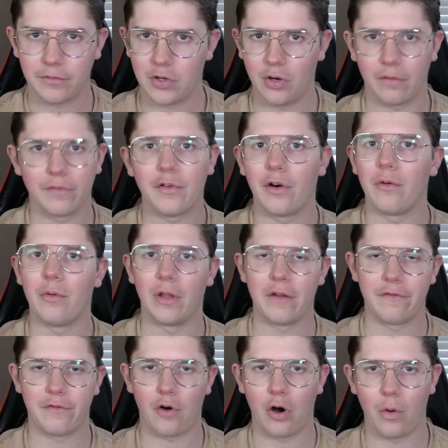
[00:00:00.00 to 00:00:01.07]
for really
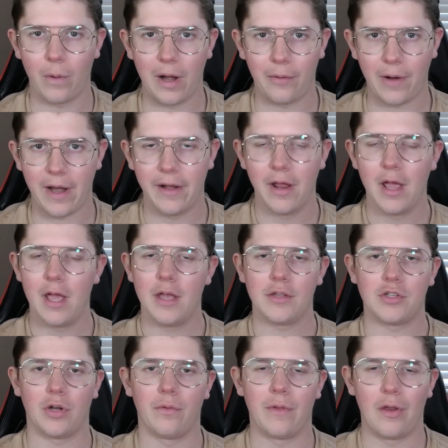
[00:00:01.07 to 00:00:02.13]
far away, right?
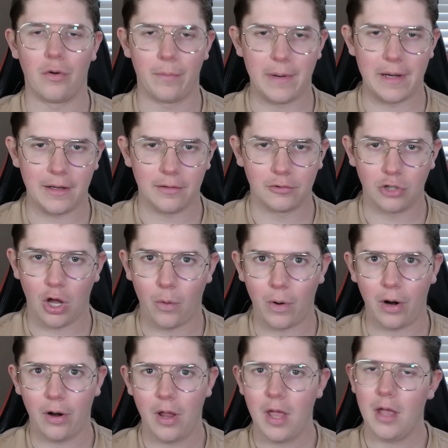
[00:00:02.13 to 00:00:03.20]
So it'll be lower.